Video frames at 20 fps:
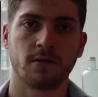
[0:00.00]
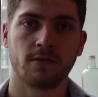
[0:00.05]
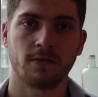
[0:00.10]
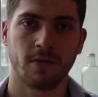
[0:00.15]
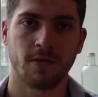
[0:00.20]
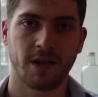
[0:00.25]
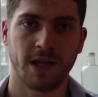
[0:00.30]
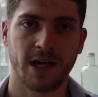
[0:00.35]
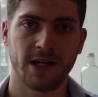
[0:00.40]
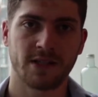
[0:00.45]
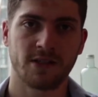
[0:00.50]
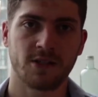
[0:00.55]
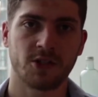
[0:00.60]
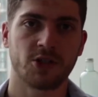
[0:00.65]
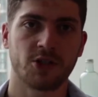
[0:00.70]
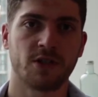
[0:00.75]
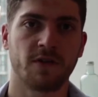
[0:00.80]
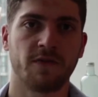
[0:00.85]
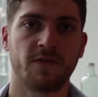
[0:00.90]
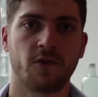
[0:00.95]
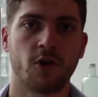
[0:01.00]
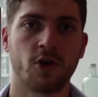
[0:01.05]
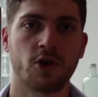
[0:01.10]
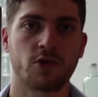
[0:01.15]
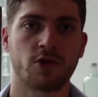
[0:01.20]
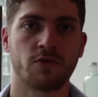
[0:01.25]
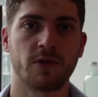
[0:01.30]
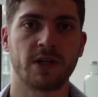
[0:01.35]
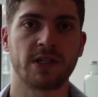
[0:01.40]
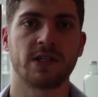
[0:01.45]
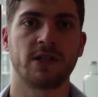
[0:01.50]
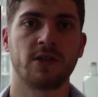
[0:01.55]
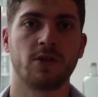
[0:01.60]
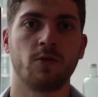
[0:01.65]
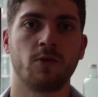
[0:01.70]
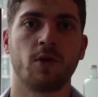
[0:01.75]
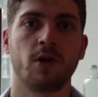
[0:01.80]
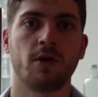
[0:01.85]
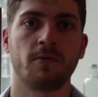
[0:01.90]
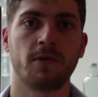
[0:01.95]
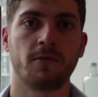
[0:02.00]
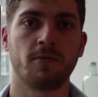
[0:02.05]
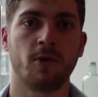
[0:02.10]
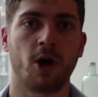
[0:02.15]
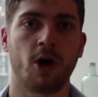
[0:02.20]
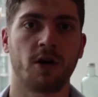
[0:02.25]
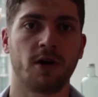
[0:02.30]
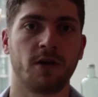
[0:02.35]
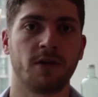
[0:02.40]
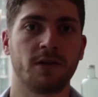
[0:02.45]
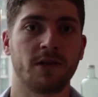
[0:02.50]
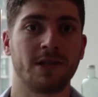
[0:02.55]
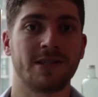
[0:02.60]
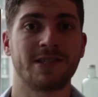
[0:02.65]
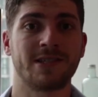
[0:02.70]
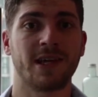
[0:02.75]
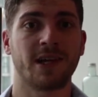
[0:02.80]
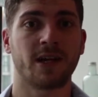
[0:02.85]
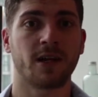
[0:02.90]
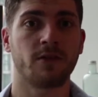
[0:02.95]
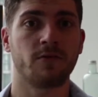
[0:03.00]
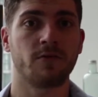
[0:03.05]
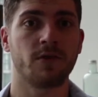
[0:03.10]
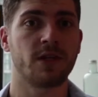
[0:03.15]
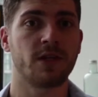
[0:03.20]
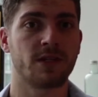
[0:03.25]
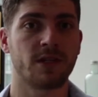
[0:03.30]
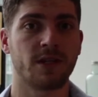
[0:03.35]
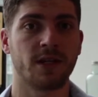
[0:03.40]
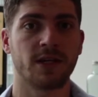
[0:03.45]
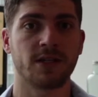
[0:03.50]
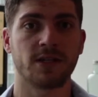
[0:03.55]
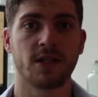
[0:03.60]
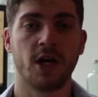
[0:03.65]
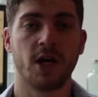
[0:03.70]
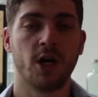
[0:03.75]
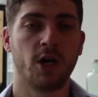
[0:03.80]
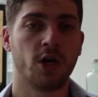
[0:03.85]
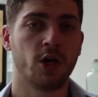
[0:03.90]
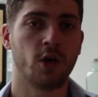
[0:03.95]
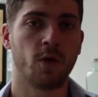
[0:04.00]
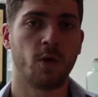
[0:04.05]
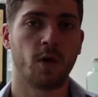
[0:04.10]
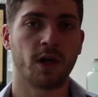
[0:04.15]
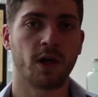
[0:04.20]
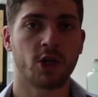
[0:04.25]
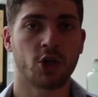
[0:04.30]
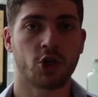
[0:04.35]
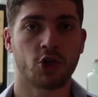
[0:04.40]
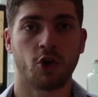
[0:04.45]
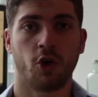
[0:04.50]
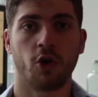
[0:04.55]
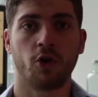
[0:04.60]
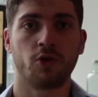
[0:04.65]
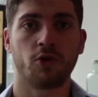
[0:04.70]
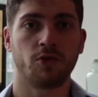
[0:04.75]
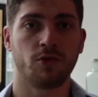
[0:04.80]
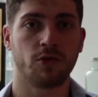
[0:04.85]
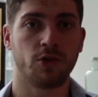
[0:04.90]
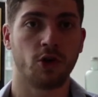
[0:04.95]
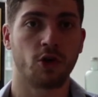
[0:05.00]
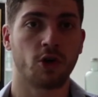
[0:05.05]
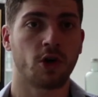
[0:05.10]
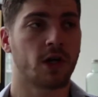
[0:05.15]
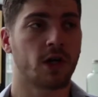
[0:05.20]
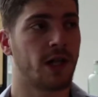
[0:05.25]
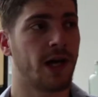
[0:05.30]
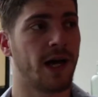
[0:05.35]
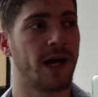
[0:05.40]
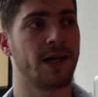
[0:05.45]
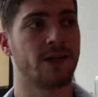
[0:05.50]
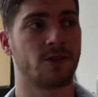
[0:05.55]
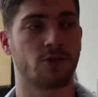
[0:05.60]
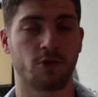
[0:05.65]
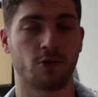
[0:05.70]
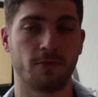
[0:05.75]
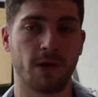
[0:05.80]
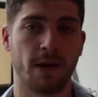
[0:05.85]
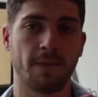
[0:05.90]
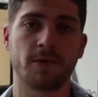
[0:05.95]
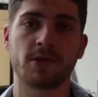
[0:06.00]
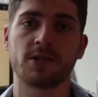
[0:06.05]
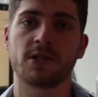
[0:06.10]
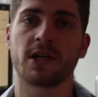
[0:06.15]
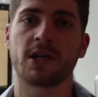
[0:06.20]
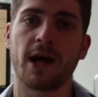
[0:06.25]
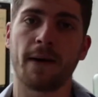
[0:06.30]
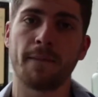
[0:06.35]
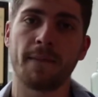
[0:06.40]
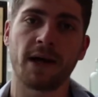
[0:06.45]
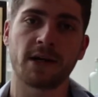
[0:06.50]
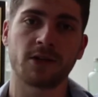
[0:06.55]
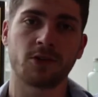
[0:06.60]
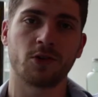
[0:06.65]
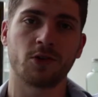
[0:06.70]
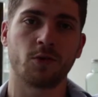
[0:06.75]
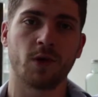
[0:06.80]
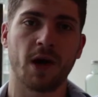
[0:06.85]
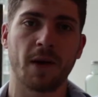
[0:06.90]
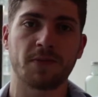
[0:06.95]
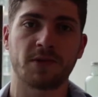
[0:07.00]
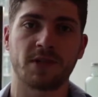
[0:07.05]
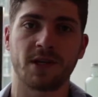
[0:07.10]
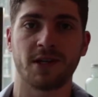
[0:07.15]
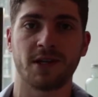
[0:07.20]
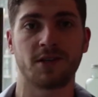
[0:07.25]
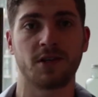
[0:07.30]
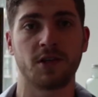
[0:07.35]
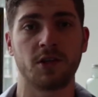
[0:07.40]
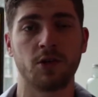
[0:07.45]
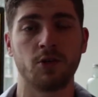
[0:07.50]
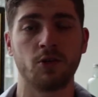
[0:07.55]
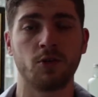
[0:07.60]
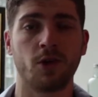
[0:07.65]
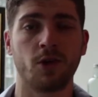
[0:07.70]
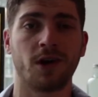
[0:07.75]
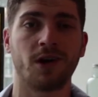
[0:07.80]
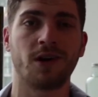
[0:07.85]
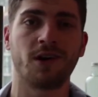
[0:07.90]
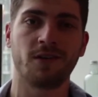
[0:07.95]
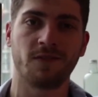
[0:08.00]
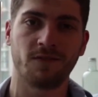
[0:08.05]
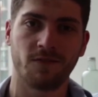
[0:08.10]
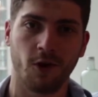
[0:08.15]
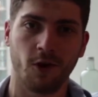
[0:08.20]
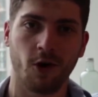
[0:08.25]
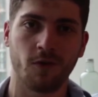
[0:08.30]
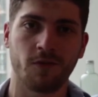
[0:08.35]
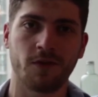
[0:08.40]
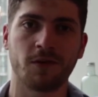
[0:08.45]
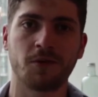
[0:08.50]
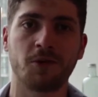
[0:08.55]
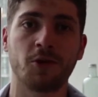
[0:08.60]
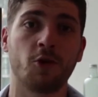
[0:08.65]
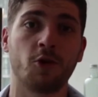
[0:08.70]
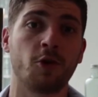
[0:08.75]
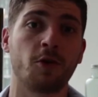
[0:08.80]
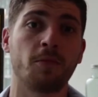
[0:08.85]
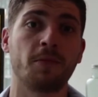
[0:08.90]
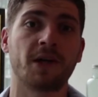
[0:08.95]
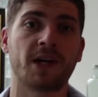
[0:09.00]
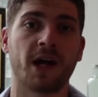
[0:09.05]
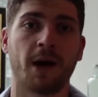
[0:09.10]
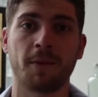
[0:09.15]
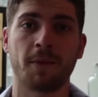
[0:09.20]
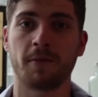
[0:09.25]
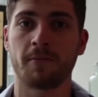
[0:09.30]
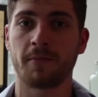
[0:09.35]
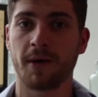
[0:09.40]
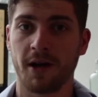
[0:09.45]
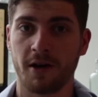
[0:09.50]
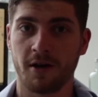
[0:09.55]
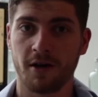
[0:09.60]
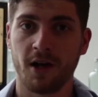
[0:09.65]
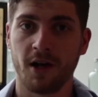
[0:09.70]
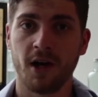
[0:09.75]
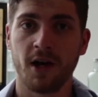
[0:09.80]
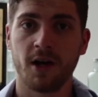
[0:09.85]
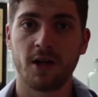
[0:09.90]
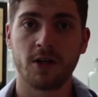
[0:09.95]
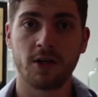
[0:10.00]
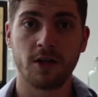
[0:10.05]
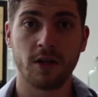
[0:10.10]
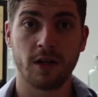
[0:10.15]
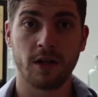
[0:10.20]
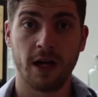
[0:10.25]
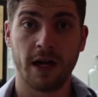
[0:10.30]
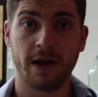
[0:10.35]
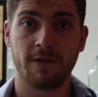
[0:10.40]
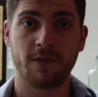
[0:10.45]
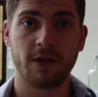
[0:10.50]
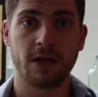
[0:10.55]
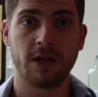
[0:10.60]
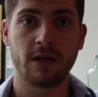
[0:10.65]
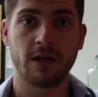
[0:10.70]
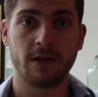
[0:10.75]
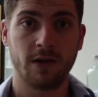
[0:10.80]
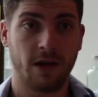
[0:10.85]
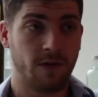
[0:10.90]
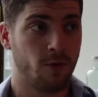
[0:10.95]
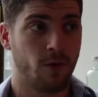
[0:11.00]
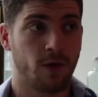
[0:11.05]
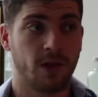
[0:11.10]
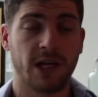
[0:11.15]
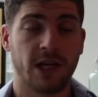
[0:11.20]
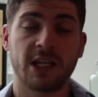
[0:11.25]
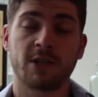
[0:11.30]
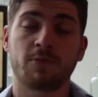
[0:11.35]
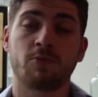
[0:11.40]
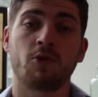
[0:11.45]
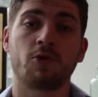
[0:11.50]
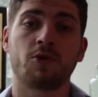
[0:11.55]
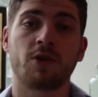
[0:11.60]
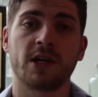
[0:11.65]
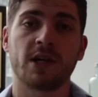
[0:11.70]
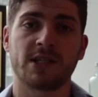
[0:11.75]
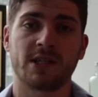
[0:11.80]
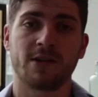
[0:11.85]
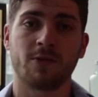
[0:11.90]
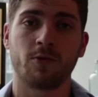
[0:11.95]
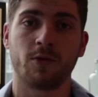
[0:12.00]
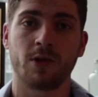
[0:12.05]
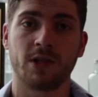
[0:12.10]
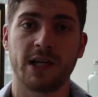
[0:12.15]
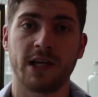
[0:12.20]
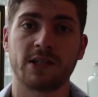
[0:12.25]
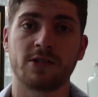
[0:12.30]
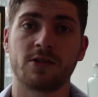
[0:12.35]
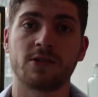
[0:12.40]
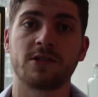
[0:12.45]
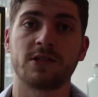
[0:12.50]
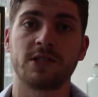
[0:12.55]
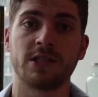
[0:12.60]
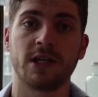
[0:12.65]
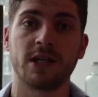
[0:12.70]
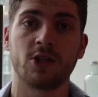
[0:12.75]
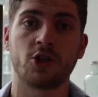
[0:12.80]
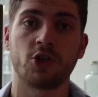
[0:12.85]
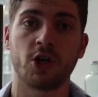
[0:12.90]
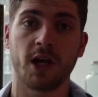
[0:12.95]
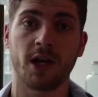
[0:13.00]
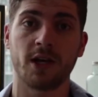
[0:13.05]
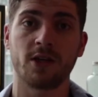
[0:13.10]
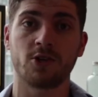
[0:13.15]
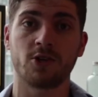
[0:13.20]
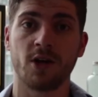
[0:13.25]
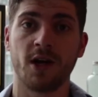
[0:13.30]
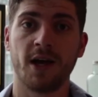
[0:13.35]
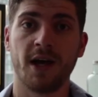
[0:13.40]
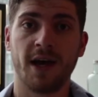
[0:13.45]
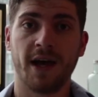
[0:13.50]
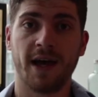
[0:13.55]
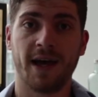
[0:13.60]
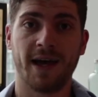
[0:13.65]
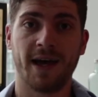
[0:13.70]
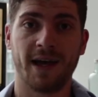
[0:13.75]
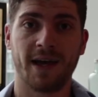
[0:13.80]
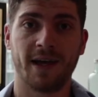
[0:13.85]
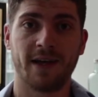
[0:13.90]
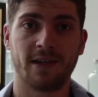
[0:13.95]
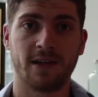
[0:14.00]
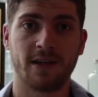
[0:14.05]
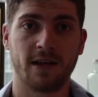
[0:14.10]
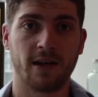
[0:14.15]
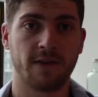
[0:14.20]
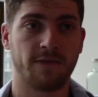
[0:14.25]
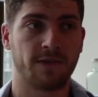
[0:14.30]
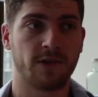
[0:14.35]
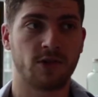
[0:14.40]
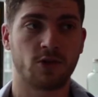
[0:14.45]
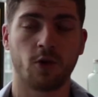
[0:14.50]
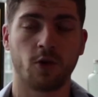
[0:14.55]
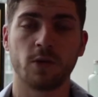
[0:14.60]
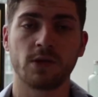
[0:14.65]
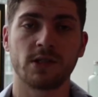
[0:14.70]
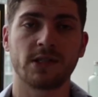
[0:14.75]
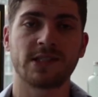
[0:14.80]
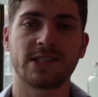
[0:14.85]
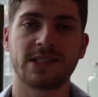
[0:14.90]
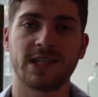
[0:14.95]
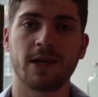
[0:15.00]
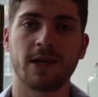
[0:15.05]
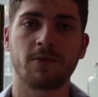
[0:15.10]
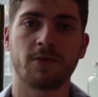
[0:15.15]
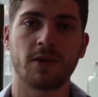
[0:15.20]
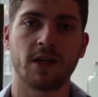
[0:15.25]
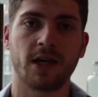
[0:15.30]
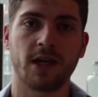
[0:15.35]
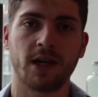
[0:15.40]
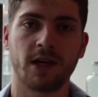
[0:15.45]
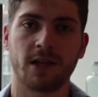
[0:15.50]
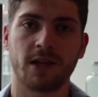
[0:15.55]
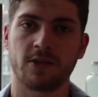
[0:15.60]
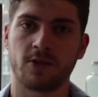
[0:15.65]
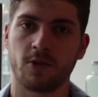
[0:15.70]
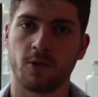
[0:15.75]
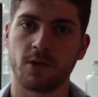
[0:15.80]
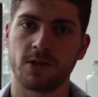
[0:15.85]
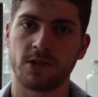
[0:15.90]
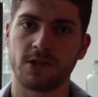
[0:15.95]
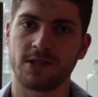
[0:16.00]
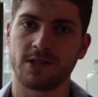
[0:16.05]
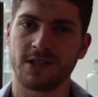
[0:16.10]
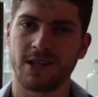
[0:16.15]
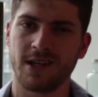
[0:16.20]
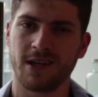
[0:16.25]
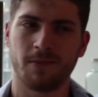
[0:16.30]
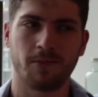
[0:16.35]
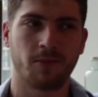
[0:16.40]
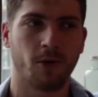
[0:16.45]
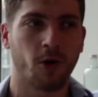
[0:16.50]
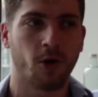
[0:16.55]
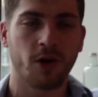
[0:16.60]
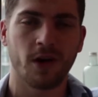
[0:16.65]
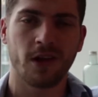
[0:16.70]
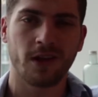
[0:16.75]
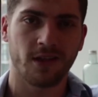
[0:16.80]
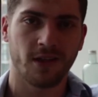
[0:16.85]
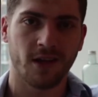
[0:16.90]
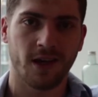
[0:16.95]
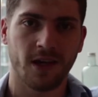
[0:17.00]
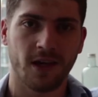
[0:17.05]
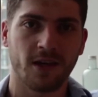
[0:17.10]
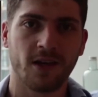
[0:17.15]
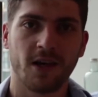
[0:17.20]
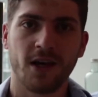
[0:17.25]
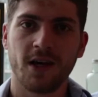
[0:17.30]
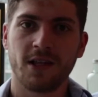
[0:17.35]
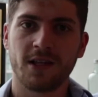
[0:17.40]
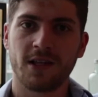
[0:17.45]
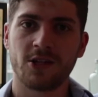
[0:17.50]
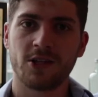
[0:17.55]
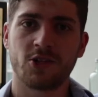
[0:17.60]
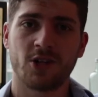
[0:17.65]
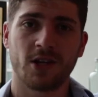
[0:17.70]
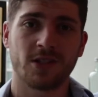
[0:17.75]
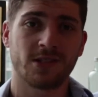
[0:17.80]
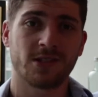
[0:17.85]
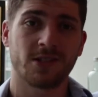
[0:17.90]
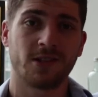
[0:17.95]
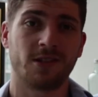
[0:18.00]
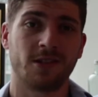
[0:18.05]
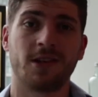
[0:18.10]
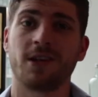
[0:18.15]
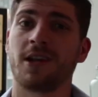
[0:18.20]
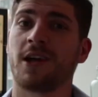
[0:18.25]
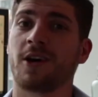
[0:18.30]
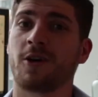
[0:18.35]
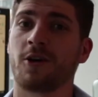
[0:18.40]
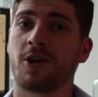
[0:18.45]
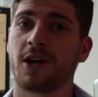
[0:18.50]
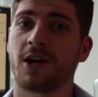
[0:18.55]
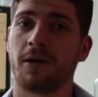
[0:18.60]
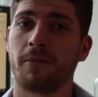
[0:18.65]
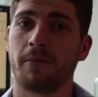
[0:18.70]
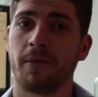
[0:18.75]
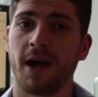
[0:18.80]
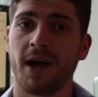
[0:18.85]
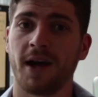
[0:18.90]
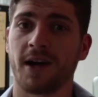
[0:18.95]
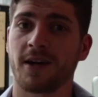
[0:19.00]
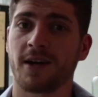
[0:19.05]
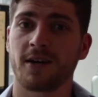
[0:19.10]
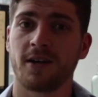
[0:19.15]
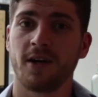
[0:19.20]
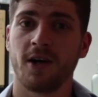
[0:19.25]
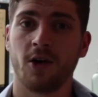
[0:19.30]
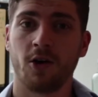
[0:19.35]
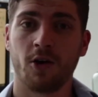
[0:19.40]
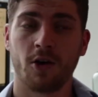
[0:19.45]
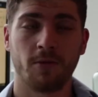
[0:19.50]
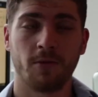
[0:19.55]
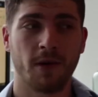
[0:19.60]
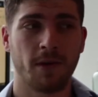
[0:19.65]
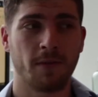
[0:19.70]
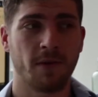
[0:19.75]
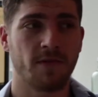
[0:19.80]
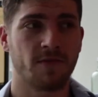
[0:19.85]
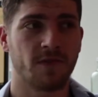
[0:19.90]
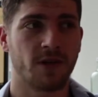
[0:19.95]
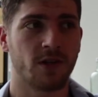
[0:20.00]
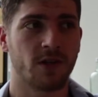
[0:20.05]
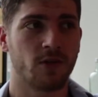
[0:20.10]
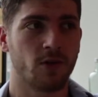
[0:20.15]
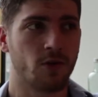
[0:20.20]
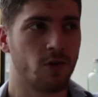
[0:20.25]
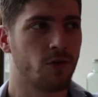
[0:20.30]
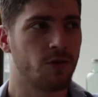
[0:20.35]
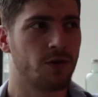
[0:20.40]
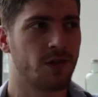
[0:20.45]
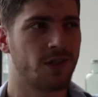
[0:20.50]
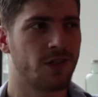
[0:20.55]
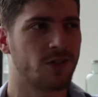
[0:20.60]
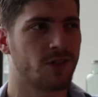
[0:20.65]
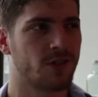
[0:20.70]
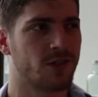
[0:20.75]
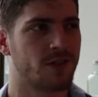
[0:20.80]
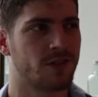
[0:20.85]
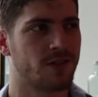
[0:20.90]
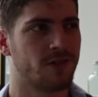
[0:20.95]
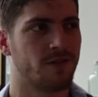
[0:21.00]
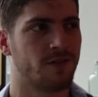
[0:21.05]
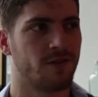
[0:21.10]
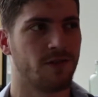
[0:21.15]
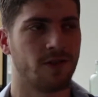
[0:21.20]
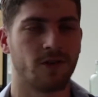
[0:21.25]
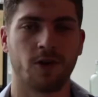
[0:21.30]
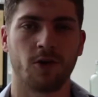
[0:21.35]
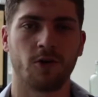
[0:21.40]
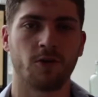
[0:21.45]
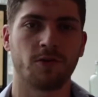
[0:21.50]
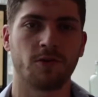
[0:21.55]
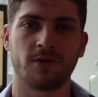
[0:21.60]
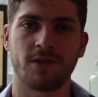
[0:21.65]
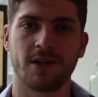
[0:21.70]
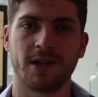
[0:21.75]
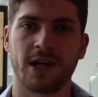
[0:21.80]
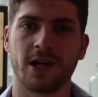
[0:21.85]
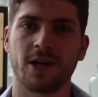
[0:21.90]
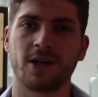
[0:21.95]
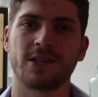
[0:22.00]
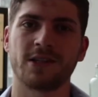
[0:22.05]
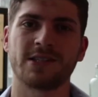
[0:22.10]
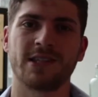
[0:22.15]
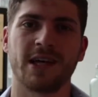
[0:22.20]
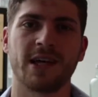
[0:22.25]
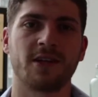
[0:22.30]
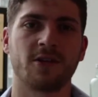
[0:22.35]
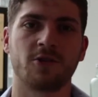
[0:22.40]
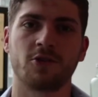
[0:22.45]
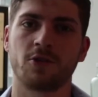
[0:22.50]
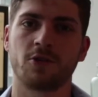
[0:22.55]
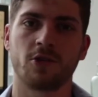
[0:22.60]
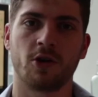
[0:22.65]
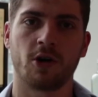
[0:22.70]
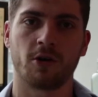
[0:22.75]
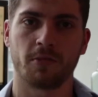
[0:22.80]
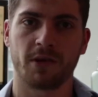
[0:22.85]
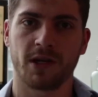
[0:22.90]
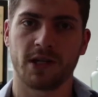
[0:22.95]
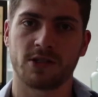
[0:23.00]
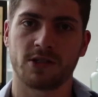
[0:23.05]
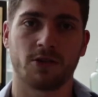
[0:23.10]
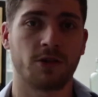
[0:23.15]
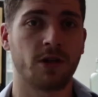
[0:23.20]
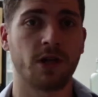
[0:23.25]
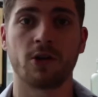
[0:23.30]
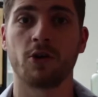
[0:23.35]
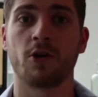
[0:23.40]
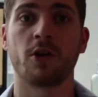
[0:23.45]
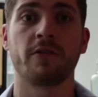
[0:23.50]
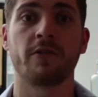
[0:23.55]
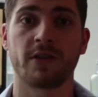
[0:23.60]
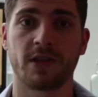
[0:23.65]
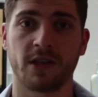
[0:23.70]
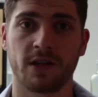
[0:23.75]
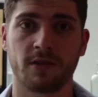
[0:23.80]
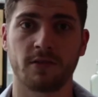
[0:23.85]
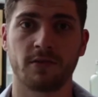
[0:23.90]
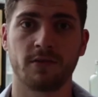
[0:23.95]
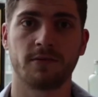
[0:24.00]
Now that's just the first reason you want to be modern. The second reason is you want to show your clients or members that come back to the website that you are evolving, you are becoming better. Everyone likes progress, everyone likes to see it change, and if it's always the same thing and it's always the same boring thing, then chances are they're not going to come back. Or maybe if they do, they're just, they're not going to stay there too long because they already know everything.